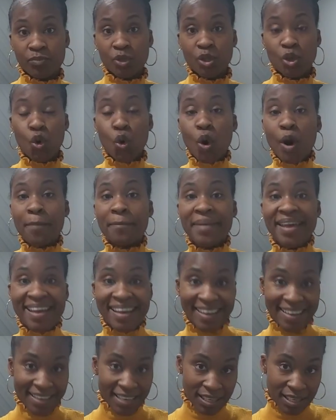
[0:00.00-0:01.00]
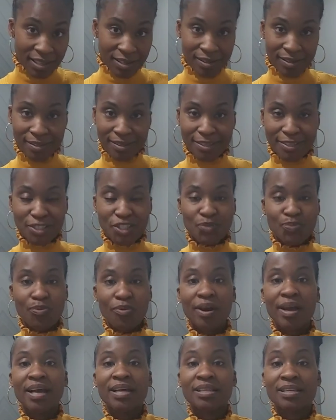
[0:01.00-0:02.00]
gourmet
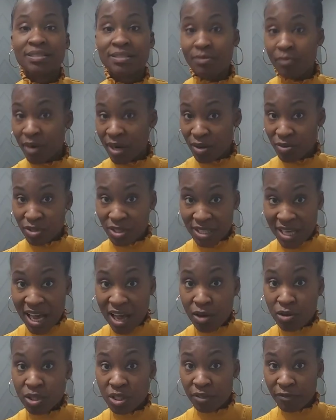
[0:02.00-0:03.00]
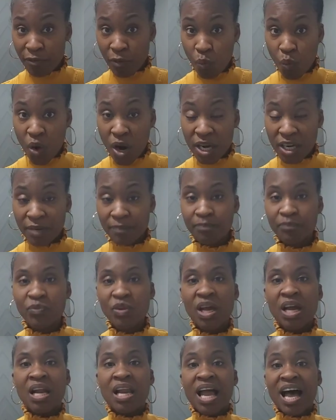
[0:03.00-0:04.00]
spread to someone else's house, for one.
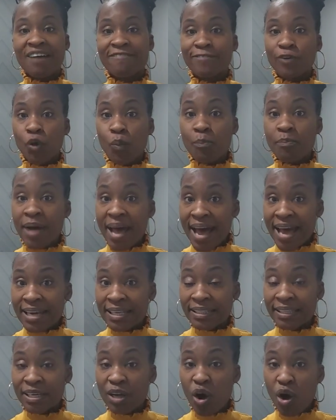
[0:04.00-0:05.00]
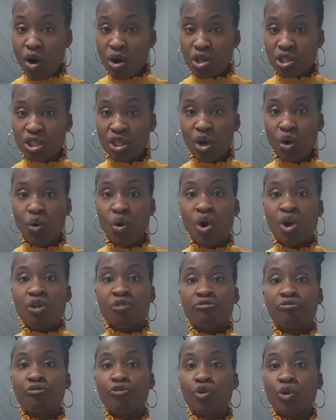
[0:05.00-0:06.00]
I feel badly also
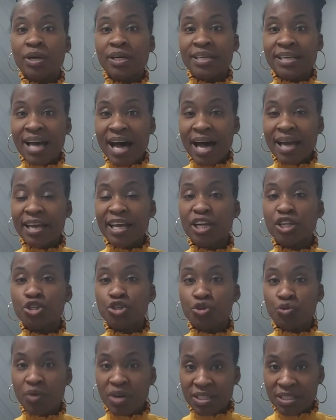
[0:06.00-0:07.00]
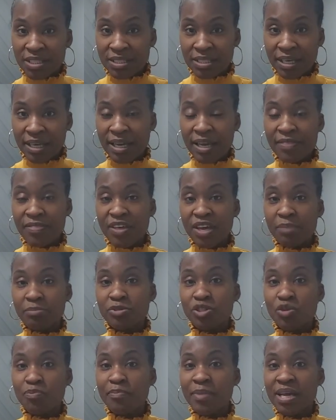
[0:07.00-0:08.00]
for not entrusting them
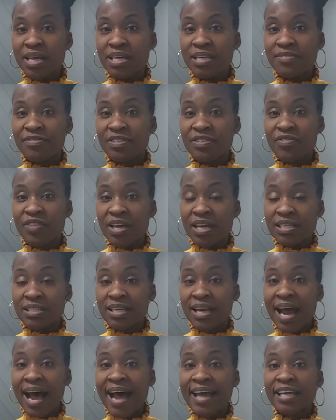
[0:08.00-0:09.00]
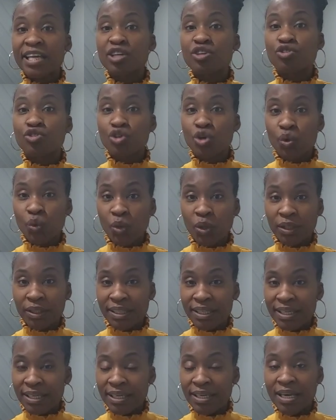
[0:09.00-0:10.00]
to make things that I can totally
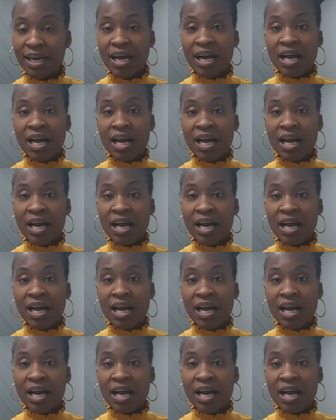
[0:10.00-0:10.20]
eat.